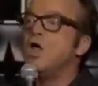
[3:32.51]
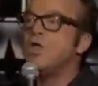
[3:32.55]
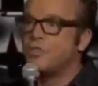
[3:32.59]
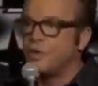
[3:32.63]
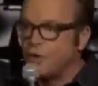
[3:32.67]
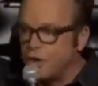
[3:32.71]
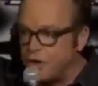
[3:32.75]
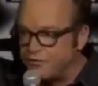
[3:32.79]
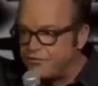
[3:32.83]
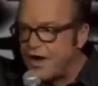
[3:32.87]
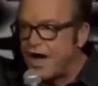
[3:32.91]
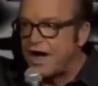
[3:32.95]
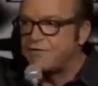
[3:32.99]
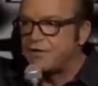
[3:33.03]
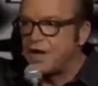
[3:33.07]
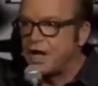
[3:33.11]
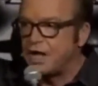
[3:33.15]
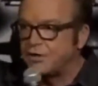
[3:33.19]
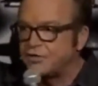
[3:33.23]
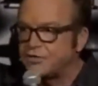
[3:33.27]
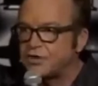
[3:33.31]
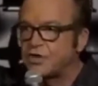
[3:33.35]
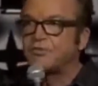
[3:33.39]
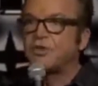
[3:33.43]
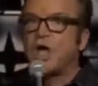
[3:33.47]
$35.
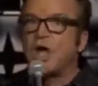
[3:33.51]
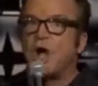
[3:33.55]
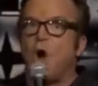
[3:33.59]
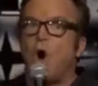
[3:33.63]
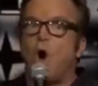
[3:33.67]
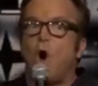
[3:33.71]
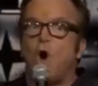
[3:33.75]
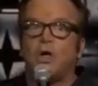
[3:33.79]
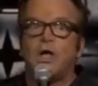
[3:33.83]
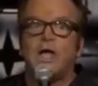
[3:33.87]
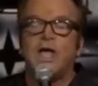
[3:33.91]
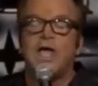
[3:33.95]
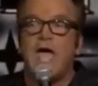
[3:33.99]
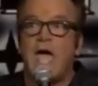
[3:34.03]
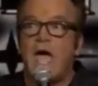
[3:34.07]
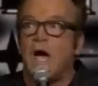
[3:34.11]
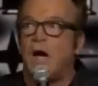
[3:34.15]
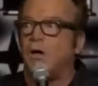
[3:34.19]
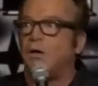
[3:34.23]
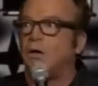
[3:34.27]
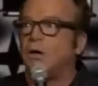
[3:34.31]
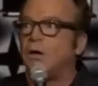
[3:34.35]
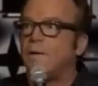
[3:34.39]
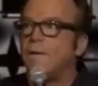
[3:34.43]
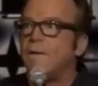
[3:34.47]
I was like, holy
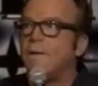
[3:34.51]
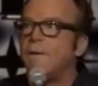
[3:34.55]
hell.